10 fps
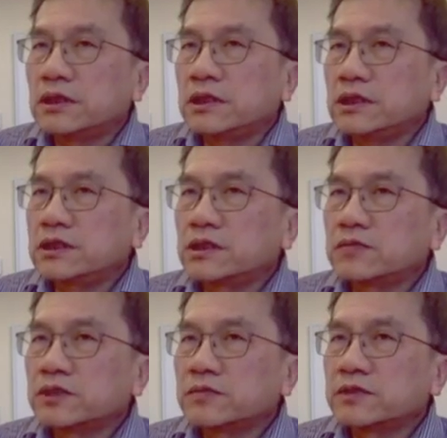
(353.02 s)
In
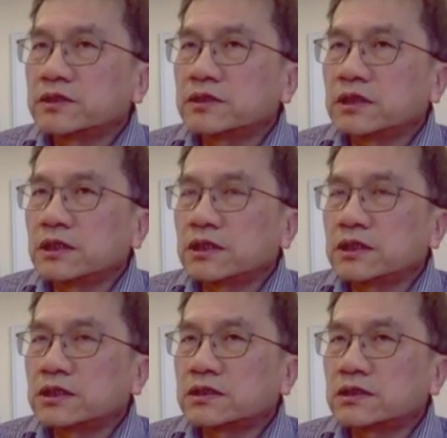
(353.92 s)
terms of
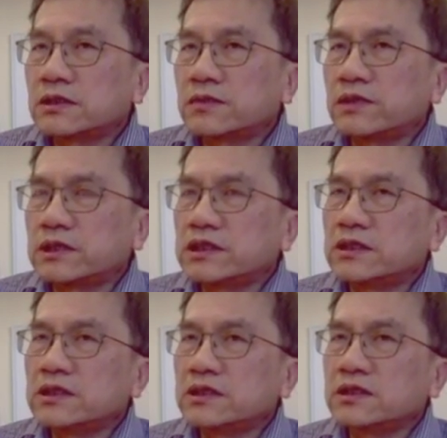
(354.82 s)

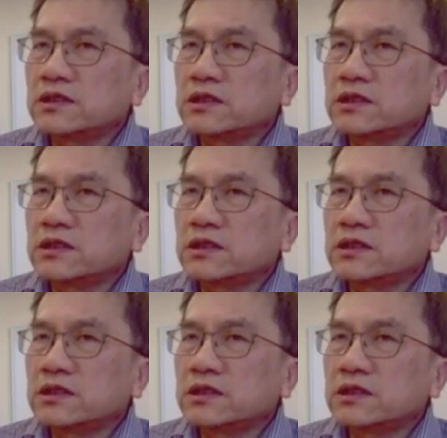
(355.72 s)
this